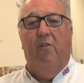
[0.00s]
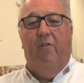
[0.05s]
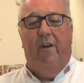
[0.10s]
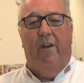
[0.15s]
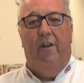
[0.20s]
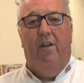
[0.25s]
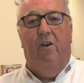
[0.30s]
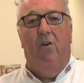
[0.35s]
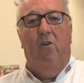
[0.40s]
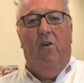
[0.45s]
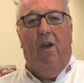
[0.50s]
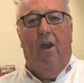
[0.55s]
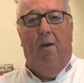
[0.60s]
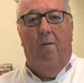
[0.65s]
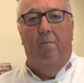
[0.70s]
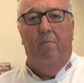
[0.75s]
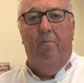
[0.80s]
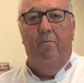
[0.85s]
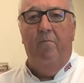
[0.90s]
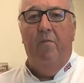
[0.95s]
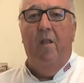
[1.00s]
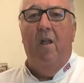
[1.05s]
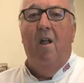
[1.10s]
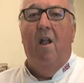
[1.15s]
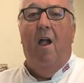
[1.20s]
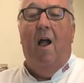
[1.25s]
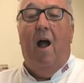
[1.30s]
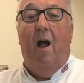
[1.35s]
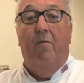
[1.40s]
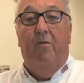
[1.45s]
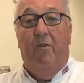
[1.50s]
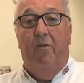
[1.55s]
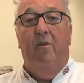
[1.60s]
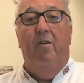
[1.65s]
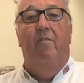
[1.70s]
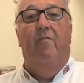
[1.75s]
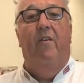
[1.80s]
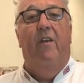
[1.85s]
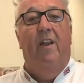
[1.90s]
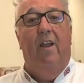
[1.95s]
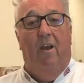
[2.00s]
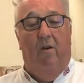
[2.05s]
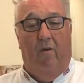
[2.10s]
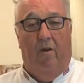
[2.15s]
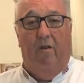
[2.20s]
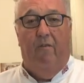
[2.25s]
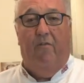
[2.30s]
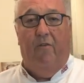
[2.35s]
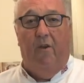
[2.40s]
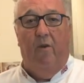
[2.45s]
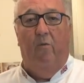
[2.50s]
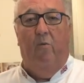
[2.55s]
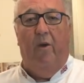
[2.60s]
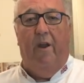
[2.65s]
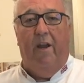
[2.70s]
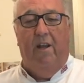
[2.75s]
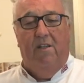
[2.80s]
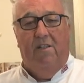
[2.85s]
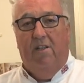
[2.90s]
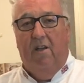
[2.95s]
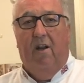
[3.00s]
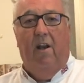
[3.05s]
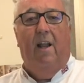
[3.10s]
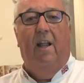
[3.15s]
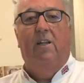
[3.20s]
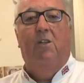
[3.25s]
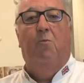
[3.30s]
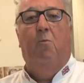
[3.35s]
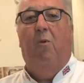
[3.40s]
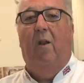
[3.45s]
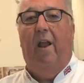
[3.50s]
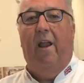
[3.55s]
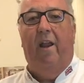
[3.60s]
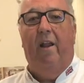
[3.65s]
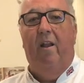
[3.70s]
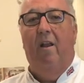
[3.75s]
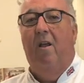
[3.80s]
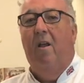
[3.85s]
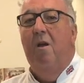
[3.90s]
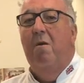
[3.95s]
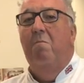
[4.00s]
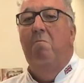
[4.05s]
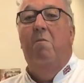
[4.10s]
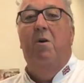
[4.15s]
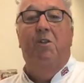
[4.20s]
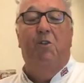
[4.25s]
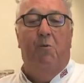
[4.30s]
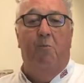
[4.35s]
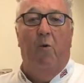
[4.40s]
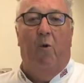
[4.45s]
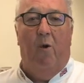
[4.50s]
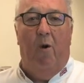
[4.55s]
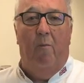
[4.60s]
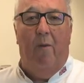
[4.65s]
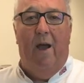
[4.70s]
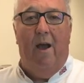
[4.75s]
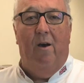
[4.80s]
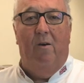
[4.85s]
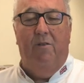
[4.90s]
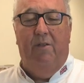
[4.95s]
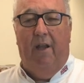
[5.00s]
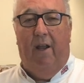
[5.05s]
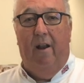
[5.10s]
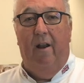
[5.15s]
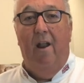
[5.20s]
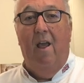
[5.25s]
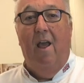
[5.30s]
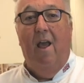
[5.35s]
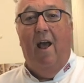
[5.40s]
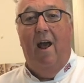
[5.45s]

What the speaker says: vide cooking, I'm doing a video in a few weeks that will explain much more about it